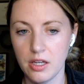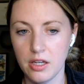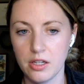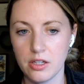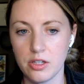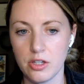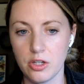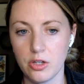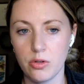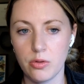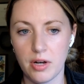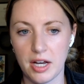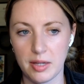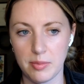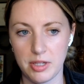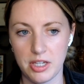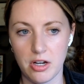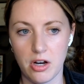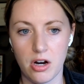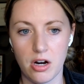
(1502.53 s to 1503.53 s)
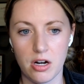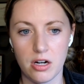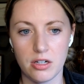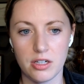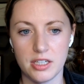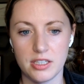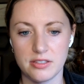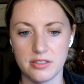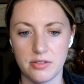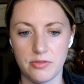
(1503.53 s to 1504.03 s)
New IBR
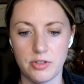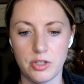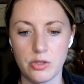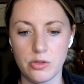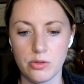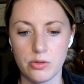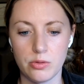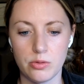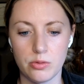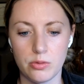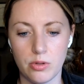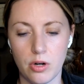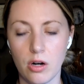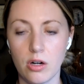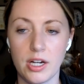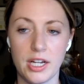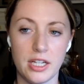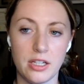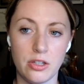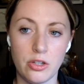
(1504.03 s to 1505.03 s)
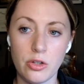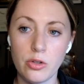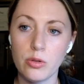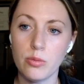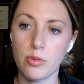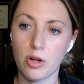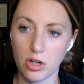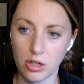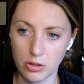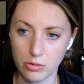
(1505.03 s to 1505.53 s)
is if you are a new
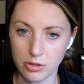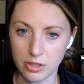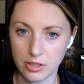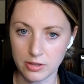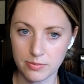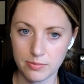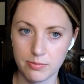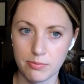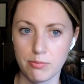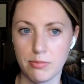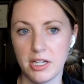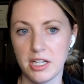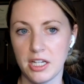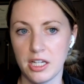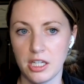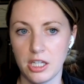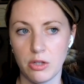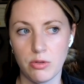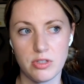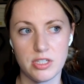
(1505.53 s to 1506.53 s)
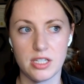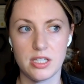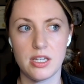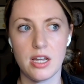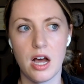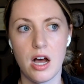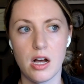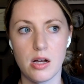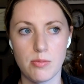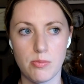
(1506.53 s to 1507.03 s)
borrower, meaning you did
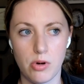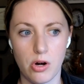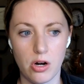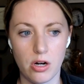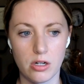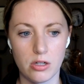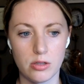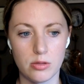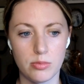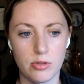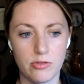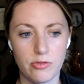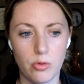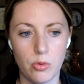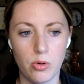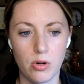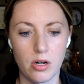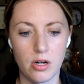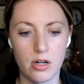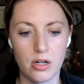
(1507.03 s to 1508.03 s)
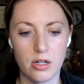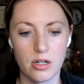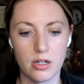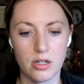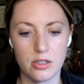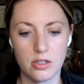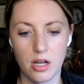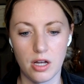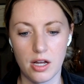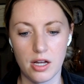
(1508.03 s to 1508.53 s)
not borrow
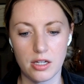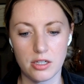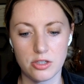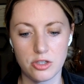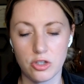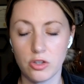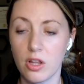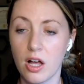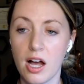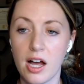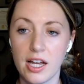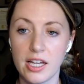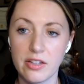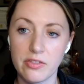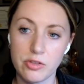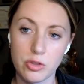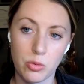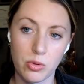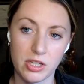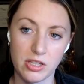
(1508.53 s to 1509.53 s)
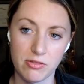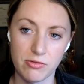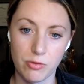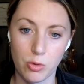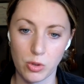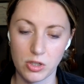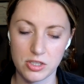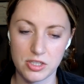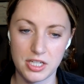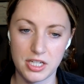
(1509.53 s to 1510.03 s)
before uh, July of
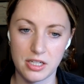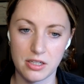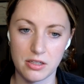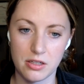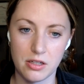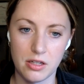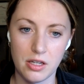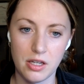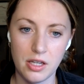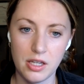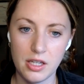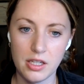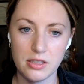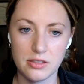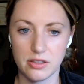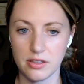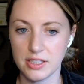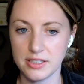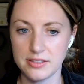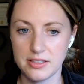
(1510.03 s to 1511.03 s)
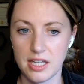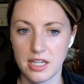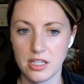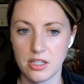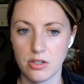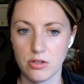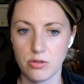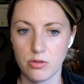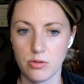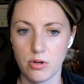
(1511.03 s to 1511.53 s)
2014. So let's say
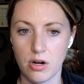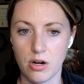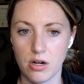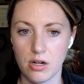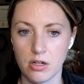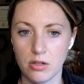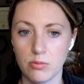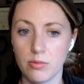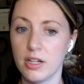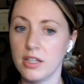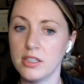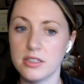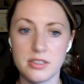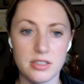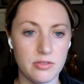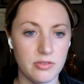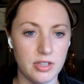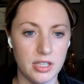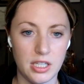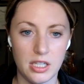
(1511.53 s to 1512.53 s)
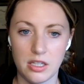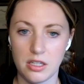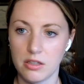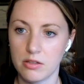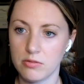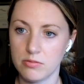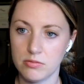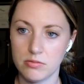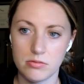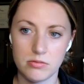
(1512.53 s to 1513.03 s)
you are
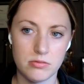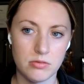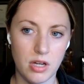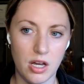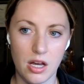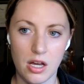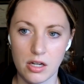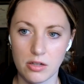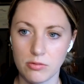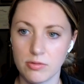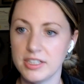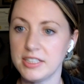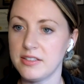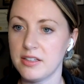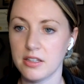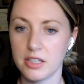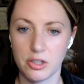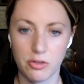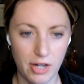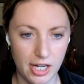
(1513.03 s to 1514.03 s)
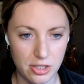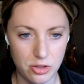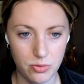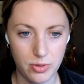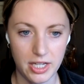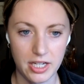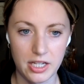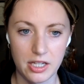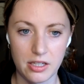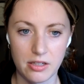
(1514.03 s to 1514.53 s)
relatively uh, recently
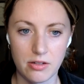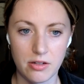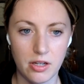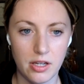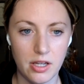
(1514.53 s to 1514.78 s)
graduated